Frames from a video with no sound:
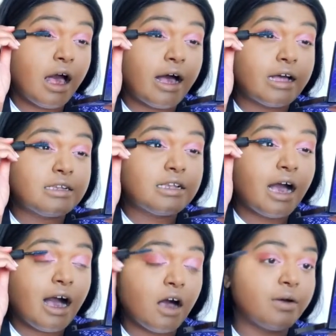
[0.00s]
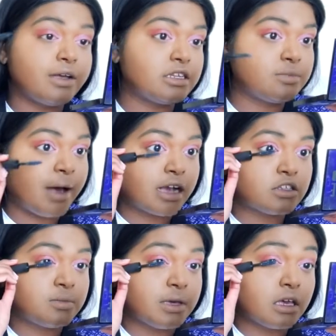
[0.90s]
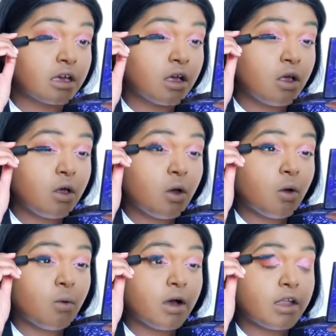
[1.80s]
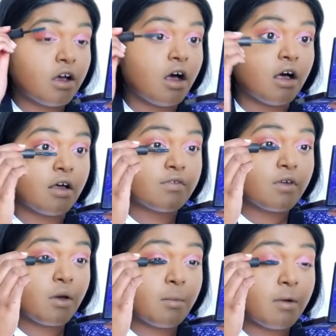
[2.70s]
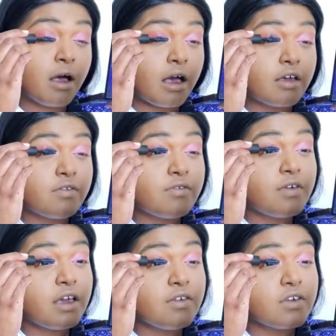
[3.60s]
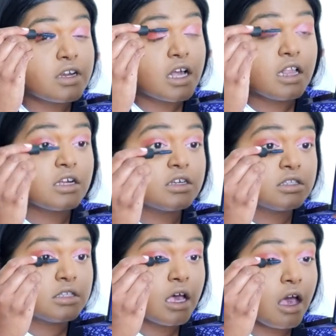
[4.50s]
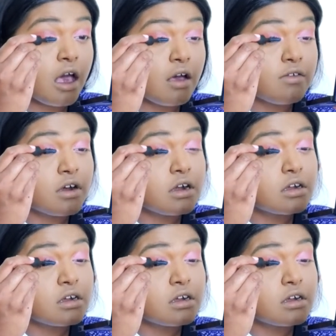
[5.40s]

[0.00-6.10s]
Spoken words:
And now it is back to being one of my favorite colors ever.